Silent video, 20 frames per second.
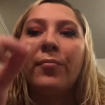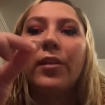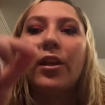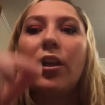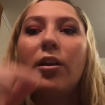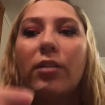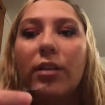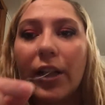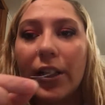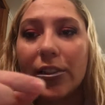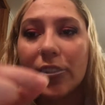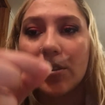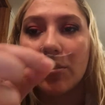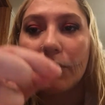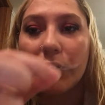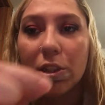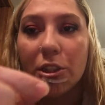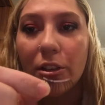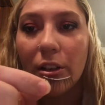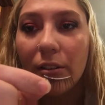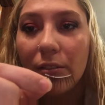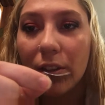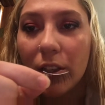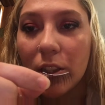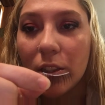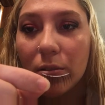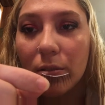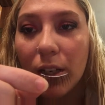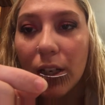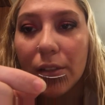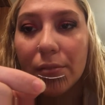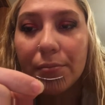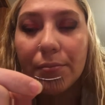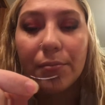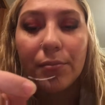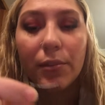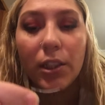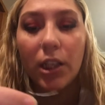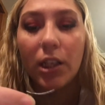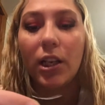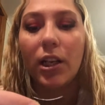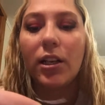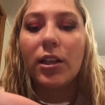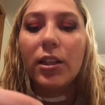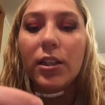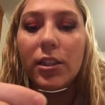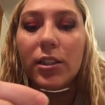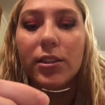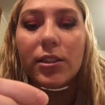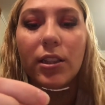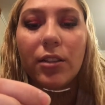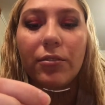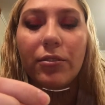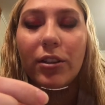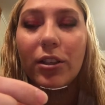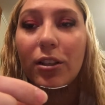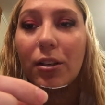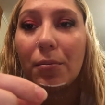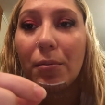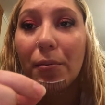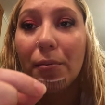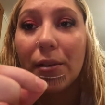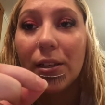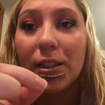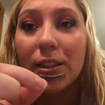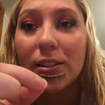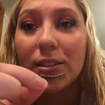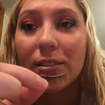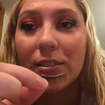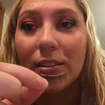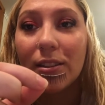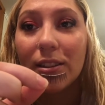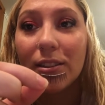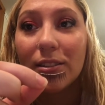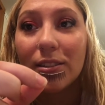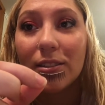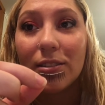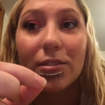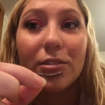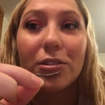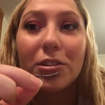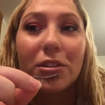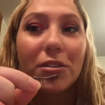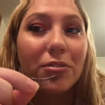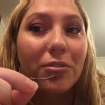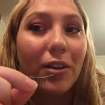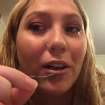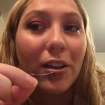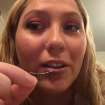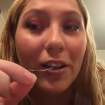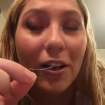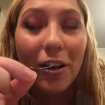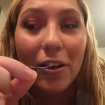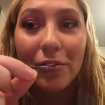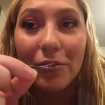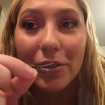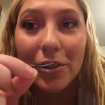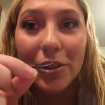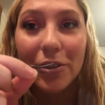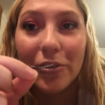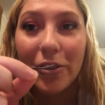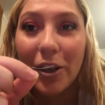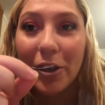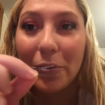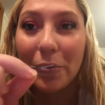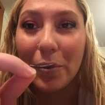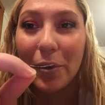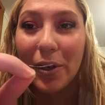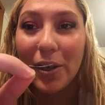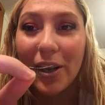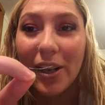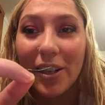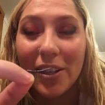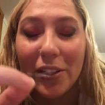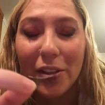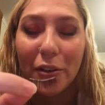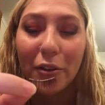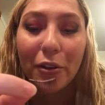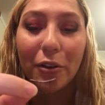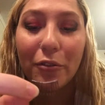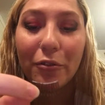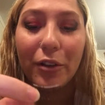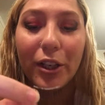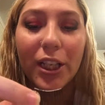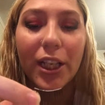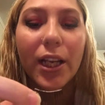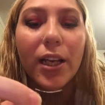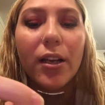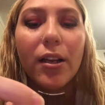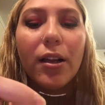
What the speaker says: Okay, so once you have the glue on, you gotta let it sit for a couple minutes or else it'll just fall off when you try to put it on. It'll look funny.